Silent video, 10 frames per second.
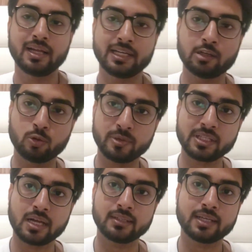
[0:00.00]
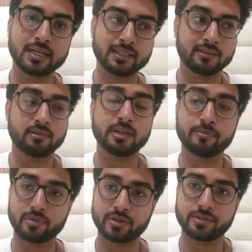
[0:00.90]
he'll open that and it will
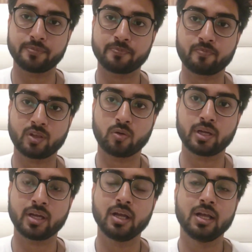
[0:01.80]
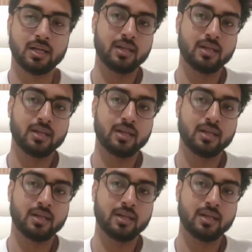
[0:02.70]
impress him, okay?